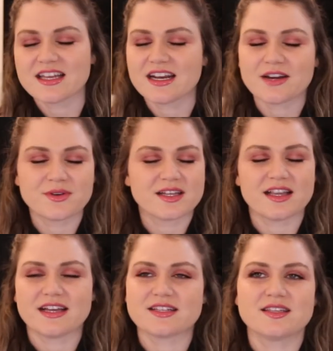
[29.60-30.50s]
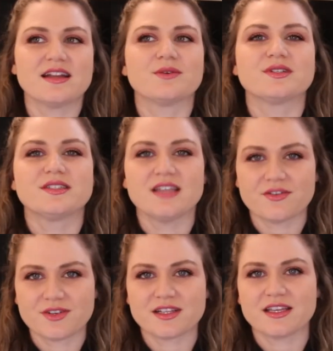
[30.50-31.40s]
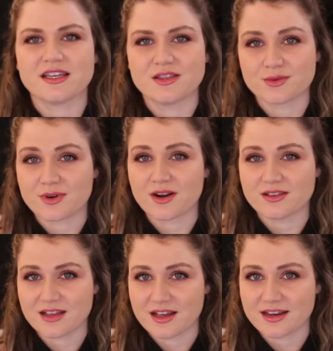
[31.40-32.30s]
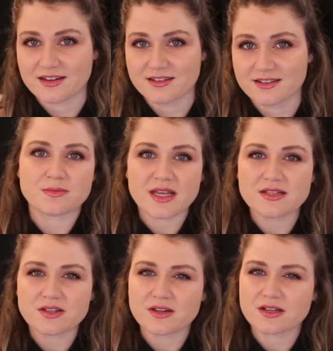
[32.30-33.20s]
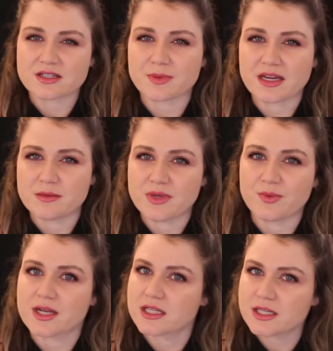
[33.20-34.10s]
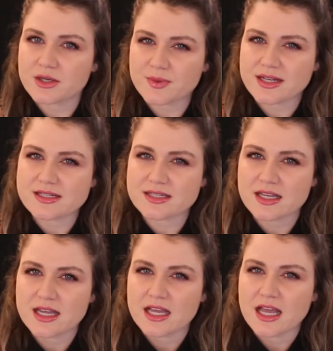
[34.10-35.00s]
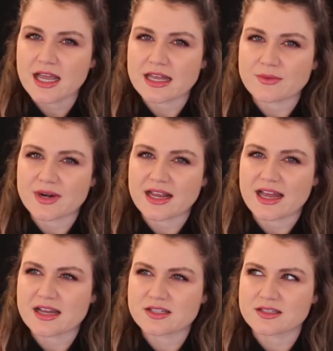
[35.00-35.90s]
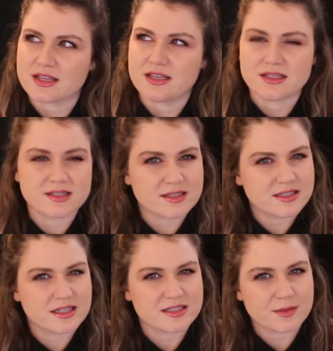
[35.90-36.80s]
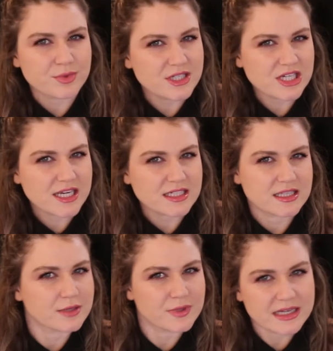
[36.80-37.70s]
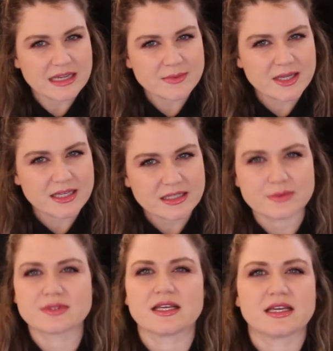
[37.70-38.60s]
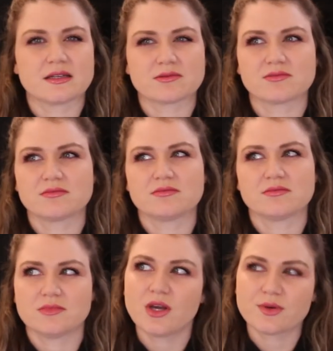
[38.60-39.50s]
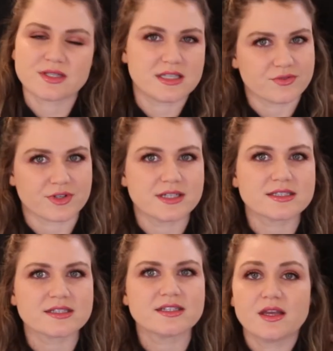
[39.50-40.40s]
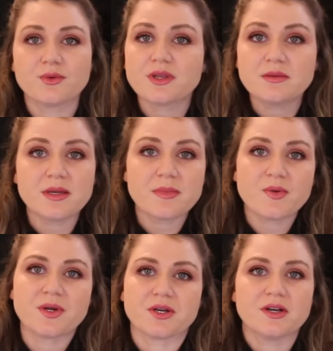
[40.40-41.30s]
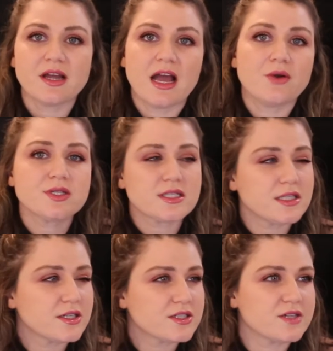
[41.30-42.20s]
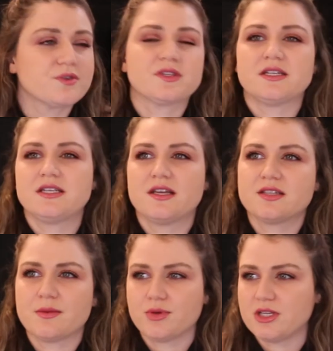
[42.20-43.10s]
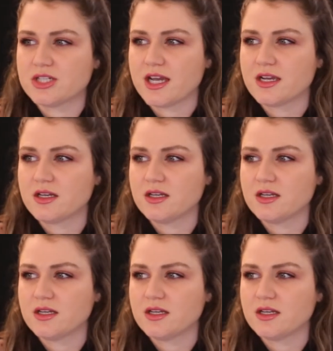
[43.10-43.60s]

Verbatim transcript: and I realized that I was definitely in the wrong line. This man started explaining to me what clear was, and when I asked, like, is this TSA PreCheck? Did they rename it? He was like, no, it's different. It really made me wonder, how is clear different than TSA PreCheck?